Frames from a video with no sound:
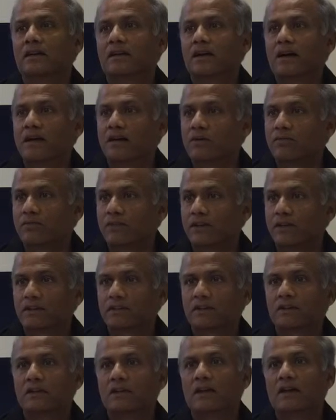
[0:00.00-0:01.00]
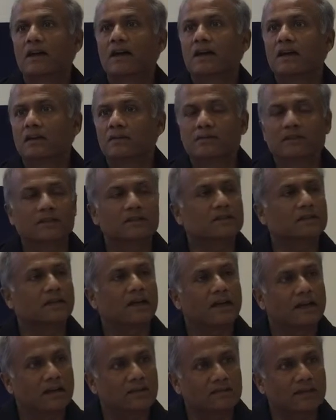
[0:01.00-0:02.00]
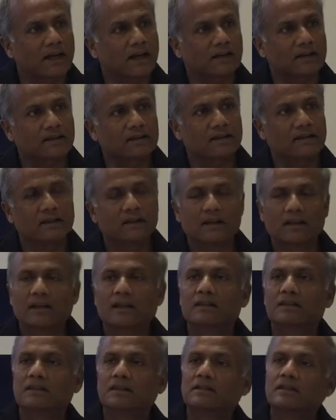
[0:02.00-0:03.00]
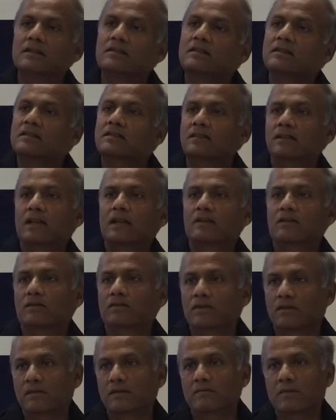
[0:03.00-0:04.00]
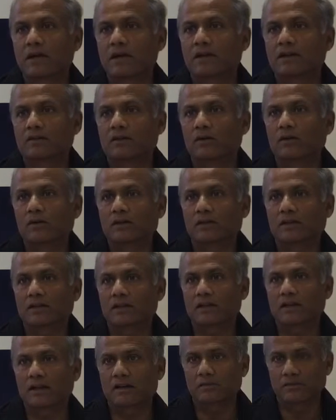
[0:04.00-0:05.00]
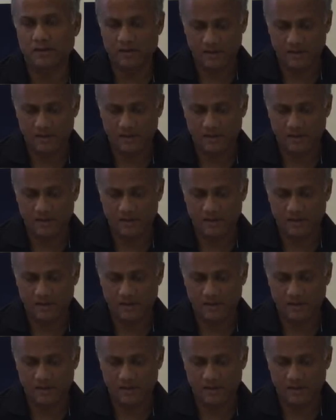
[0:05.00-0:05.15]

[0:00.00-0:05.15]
I have friction. I have this. I have that. And this is the state of our mind all the time.